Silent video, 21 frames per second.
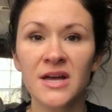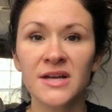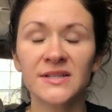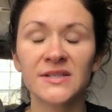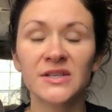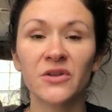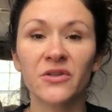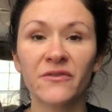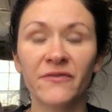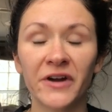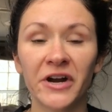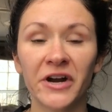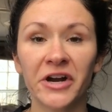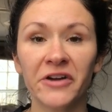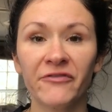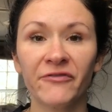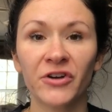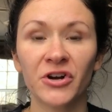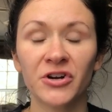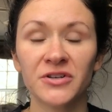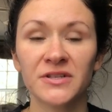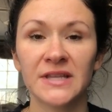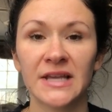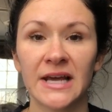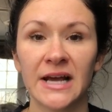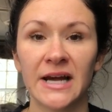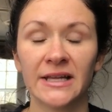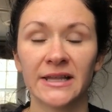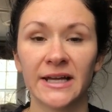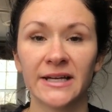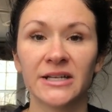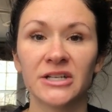So the very first thing
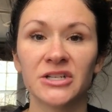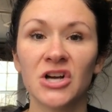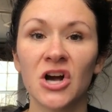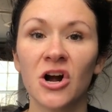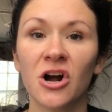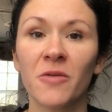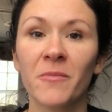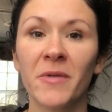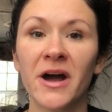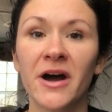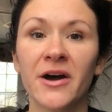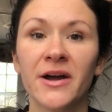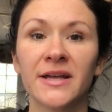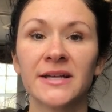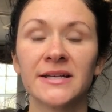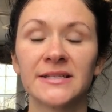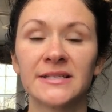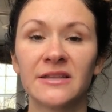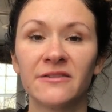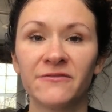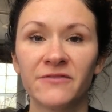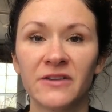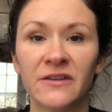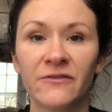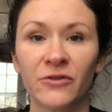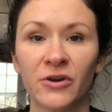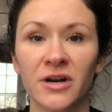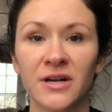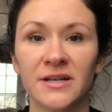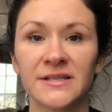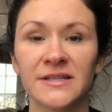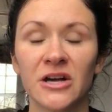I'd like to talk about is the
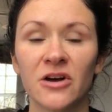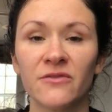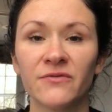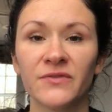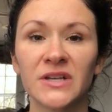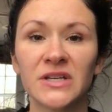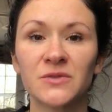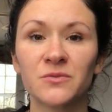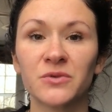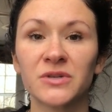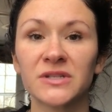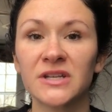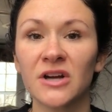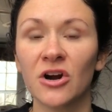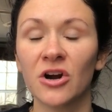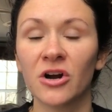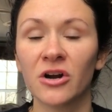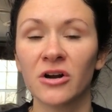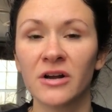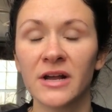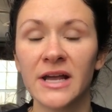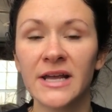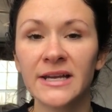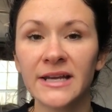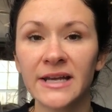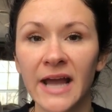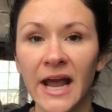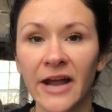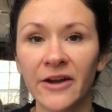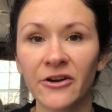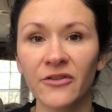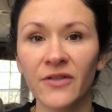fever itself. This was our
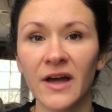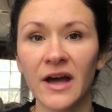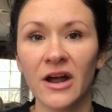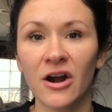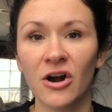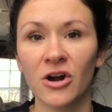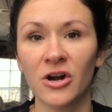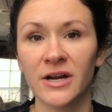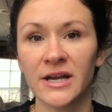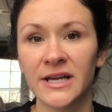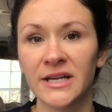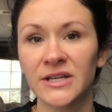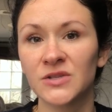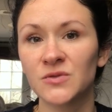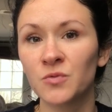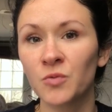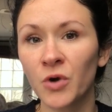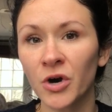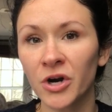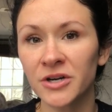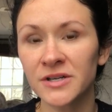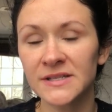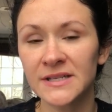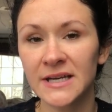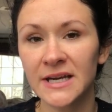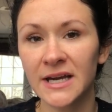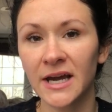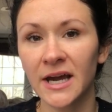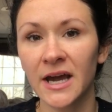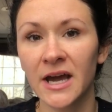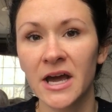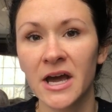indicator that our kids were
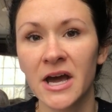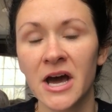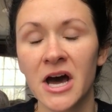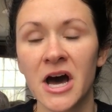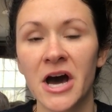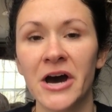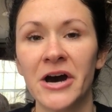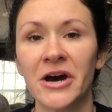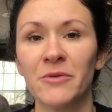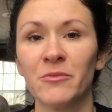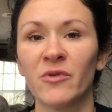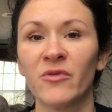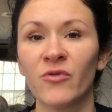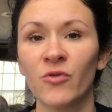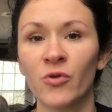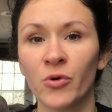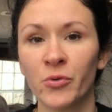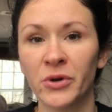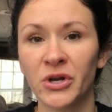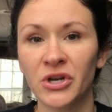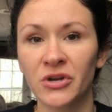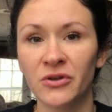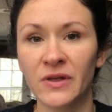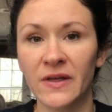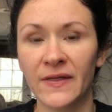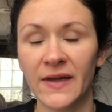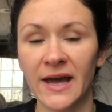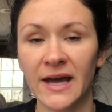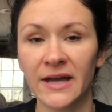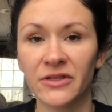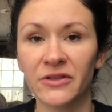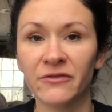sick um, before we knew that they
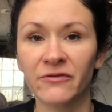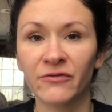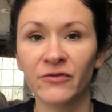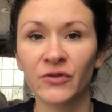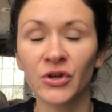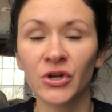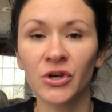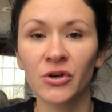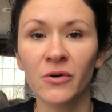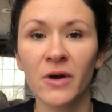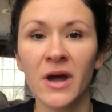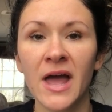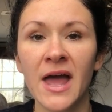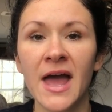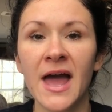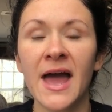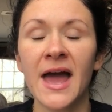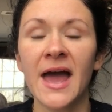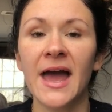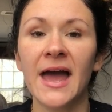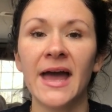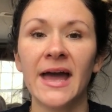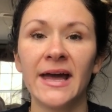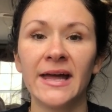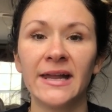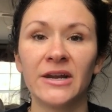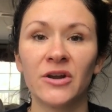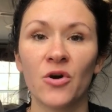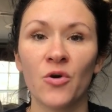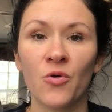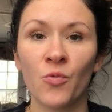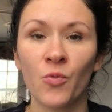had the flu
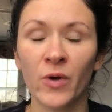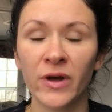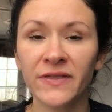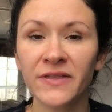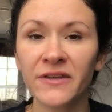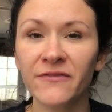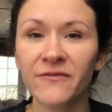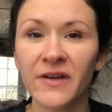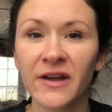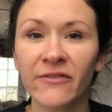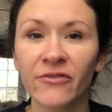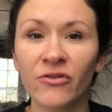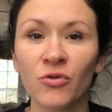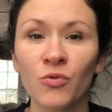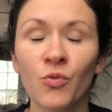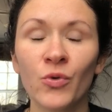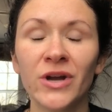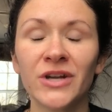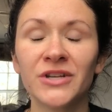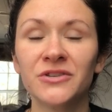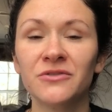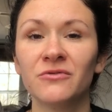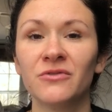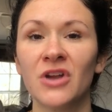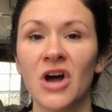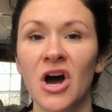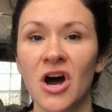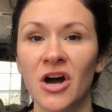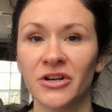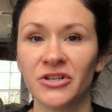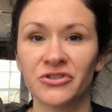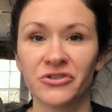and with a fever, we do
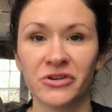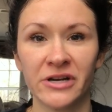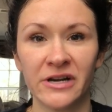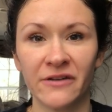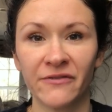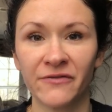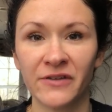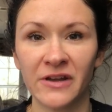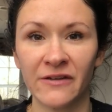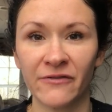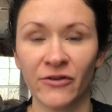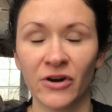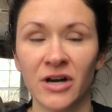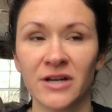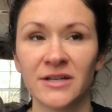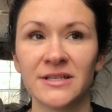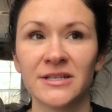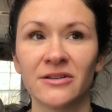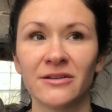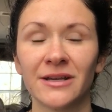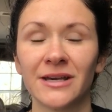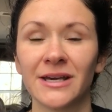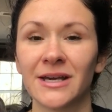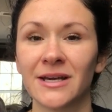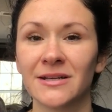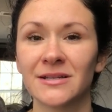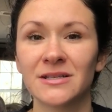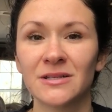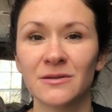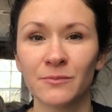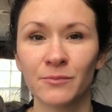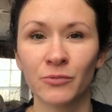not treat a fever until it
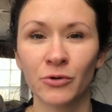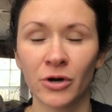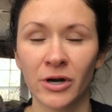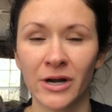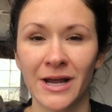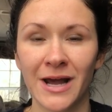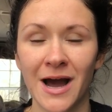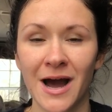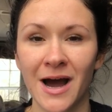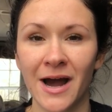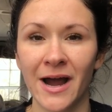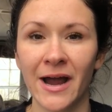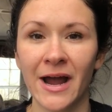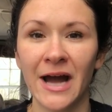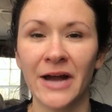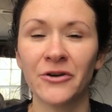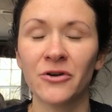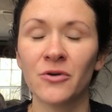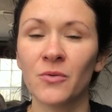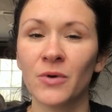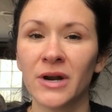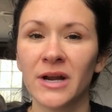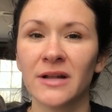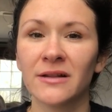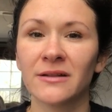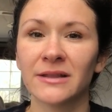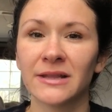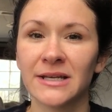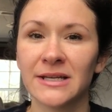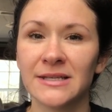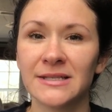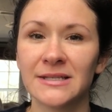gets pretty high. I don't want to
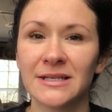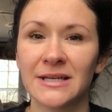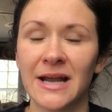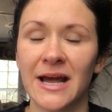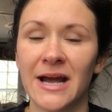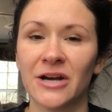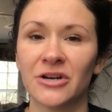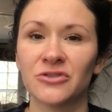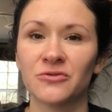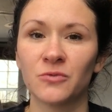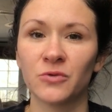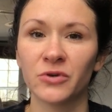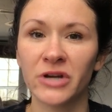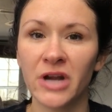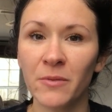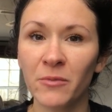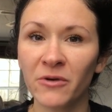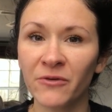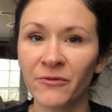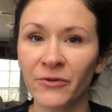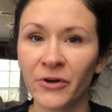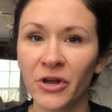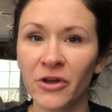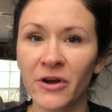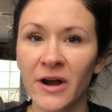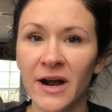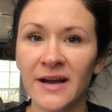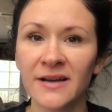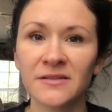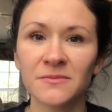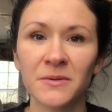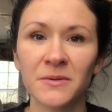list an actual number for you guys